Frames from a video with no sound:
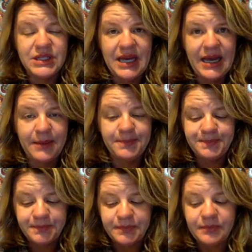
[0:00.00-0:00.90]
time
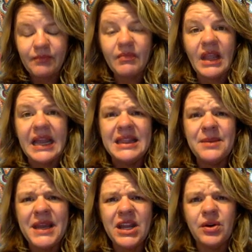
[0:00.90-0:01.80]
in the
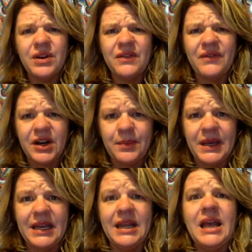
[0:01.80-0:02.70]
Make Code environment,